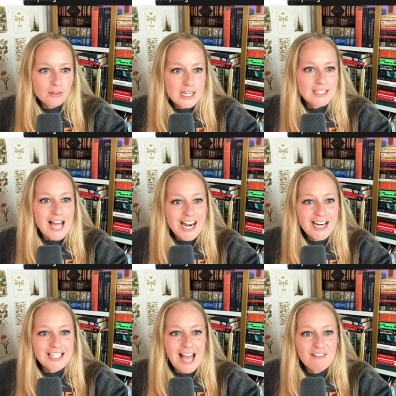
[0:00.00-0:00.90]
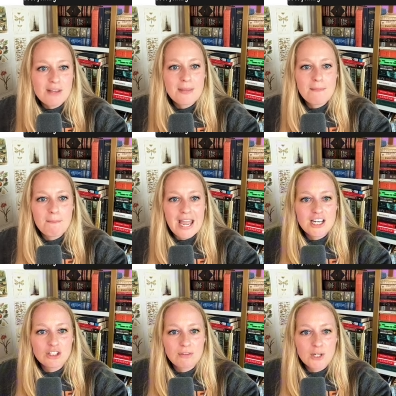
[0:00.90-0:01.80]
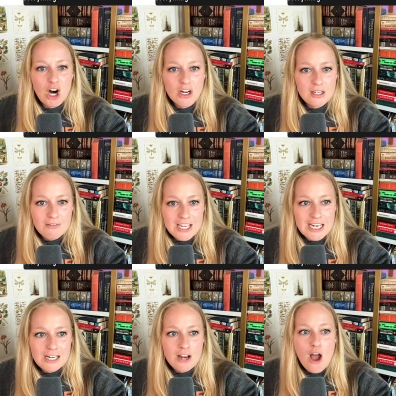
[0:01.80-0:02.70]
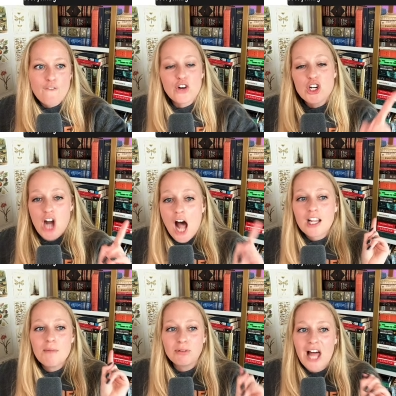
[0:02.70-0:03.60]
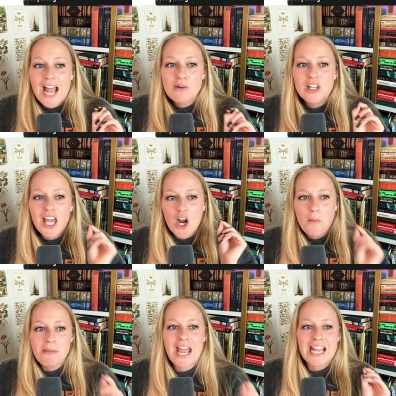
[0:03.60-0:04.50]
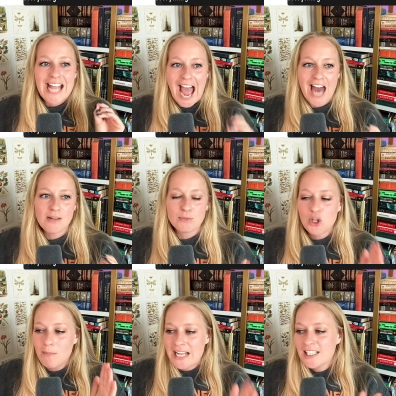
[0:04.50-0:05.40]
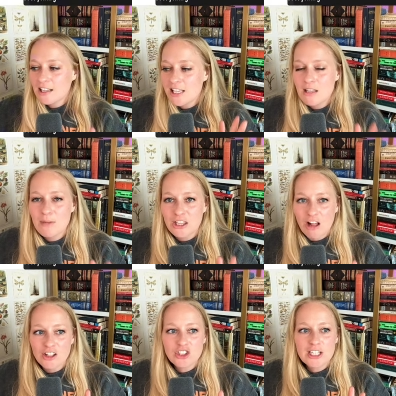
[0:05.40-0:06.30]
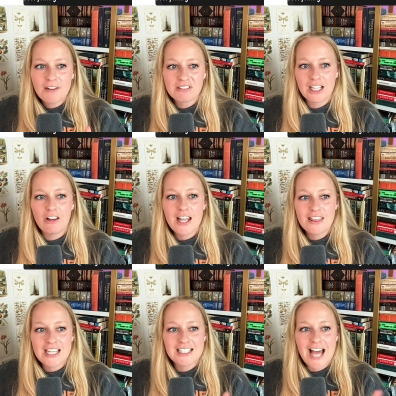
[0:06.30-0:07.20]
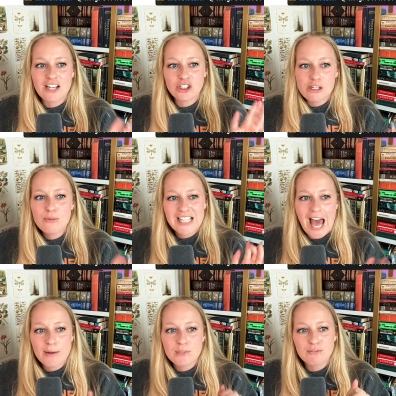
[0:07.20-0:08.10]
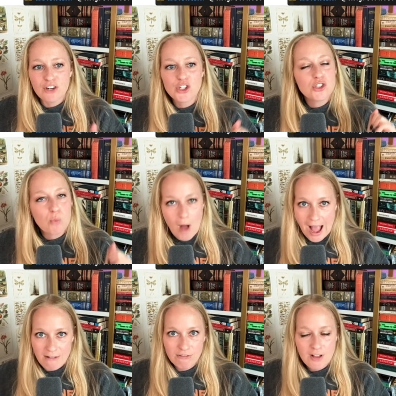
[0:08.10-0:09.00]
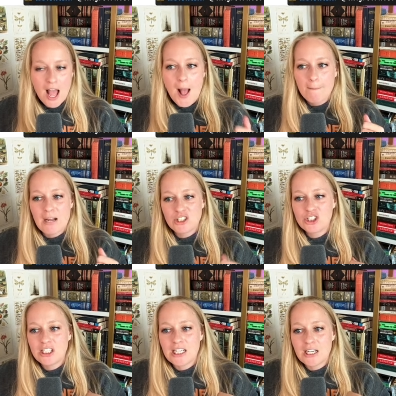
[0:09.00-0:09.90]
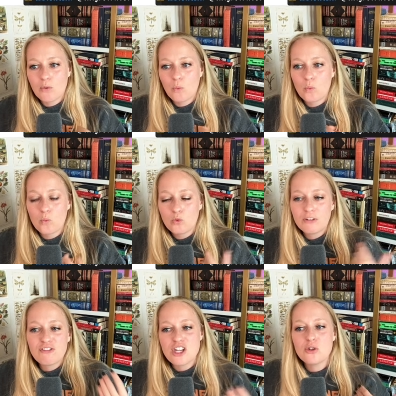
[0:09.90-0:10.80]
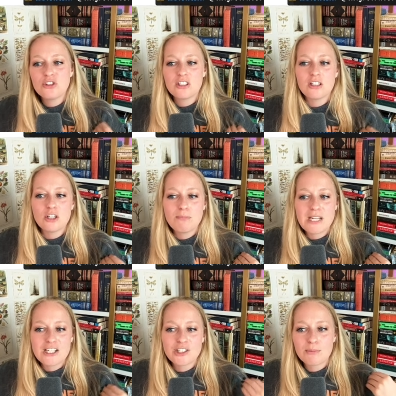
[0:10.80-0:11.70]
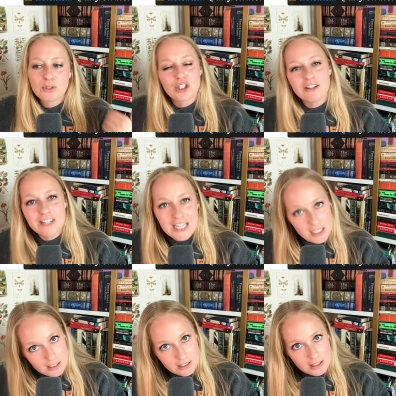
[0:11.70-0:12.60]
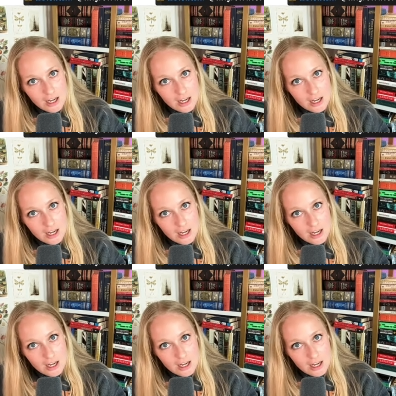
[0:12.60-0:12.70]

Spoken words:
cited as having been banished from the Garden of Eden for not complying with and obeying Adam. So basically the mythology of Lilith is that she was Adam's first wife, but she refused to be subservient